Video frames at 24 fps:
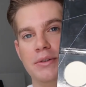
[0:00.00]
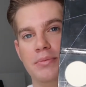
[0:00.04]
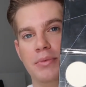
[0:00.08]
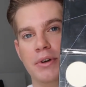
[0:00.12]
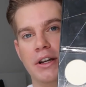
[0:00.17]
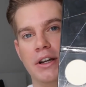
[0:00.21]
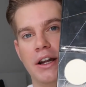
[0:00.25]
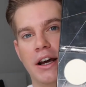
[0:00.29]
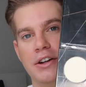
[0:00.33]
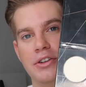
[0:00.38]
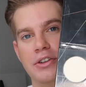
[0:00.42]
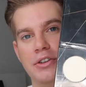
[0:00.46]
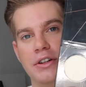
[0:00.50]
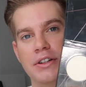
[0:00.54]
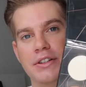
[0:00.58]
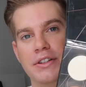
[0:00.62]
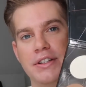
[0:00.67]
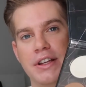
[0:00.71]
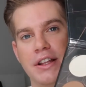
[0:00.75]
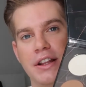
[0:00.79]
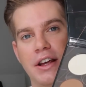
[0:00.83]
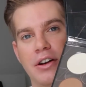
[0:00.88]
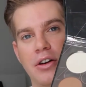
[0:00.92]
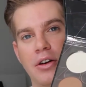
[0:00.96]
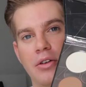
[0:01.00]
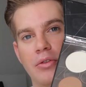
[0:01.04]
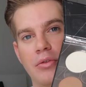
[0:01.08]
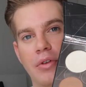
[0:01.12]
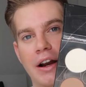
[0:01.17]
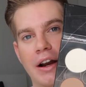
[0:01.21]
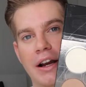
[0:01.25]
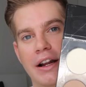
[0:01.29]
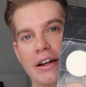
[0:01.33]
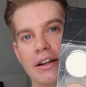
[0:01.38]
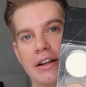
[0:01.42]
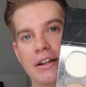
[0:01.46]
but as you can see, they're not
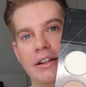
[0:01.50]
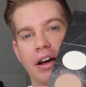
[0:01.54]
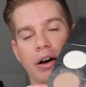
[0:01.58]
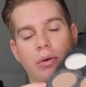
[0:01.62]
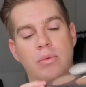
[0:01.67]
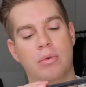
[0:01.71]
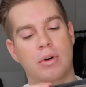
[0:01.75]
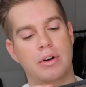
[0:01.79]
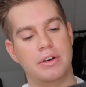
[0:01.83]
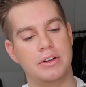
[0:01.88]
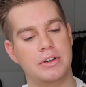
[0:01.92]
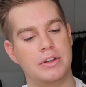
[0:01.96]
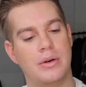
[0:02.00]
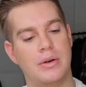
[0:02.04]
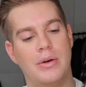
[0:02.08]
really that well.